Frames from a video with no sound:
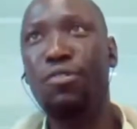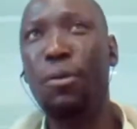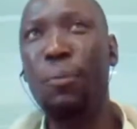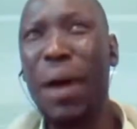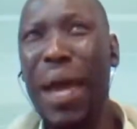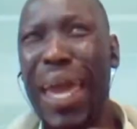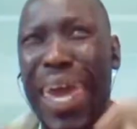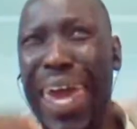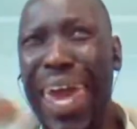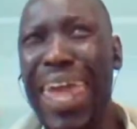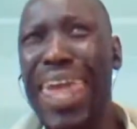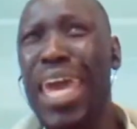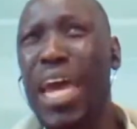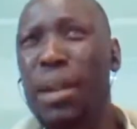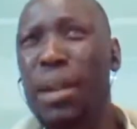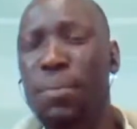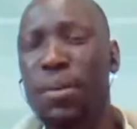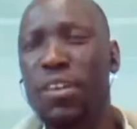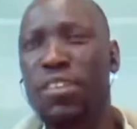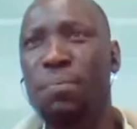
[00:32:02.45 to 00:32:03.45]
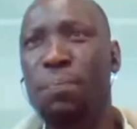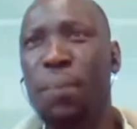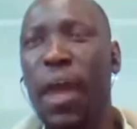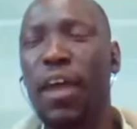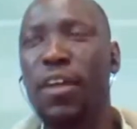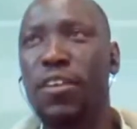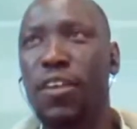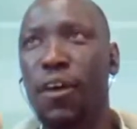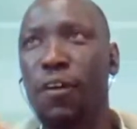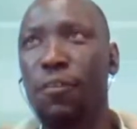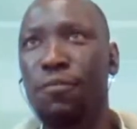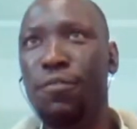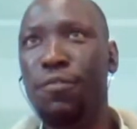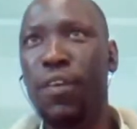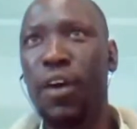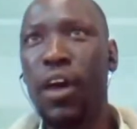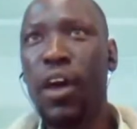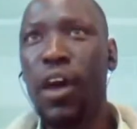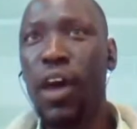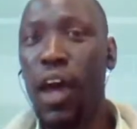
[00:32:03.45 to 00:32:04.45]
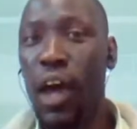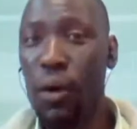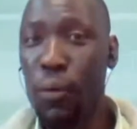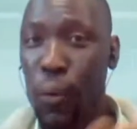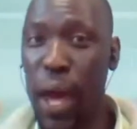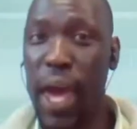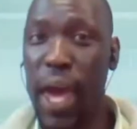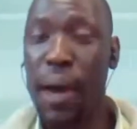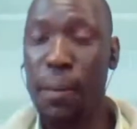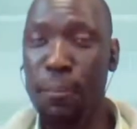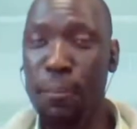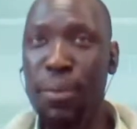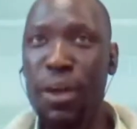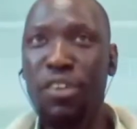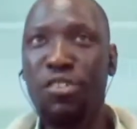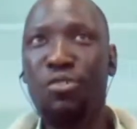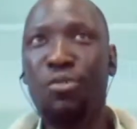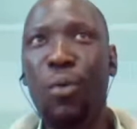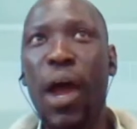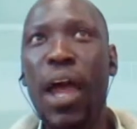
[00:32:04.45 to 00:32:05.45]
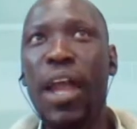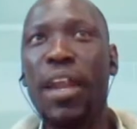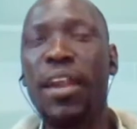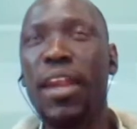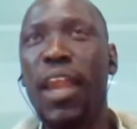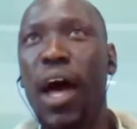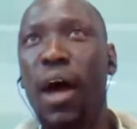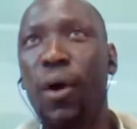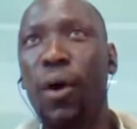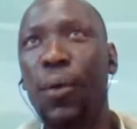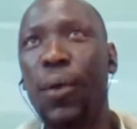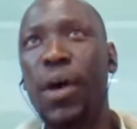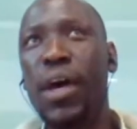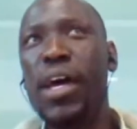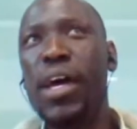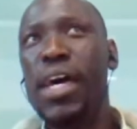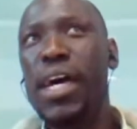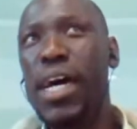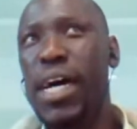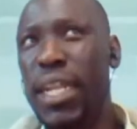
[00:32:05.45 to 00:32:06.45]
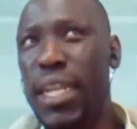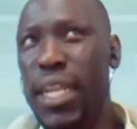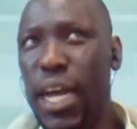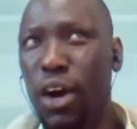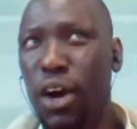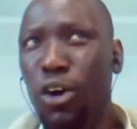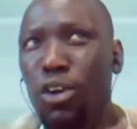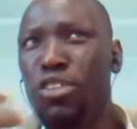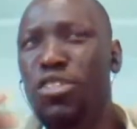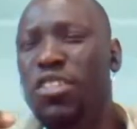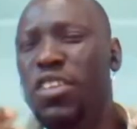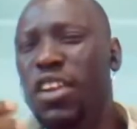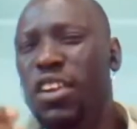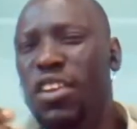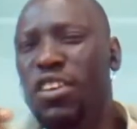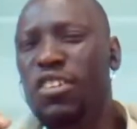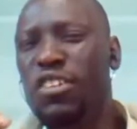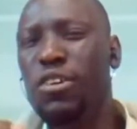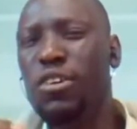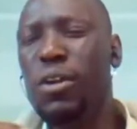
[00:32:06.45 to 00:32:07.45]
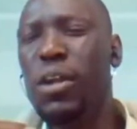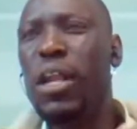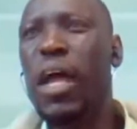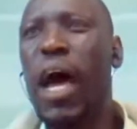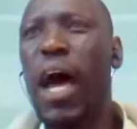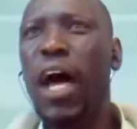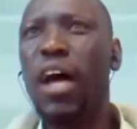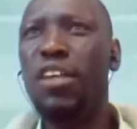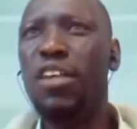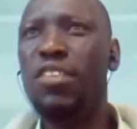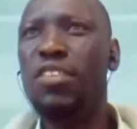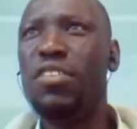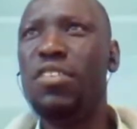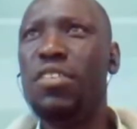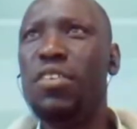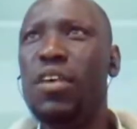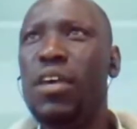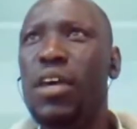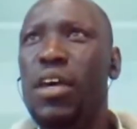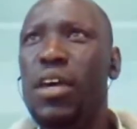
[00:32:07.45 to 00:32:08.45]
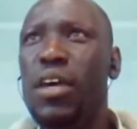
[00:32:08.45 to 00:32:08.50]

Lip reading: From a Kenyan perspective, where I'm based right now, the Constitution has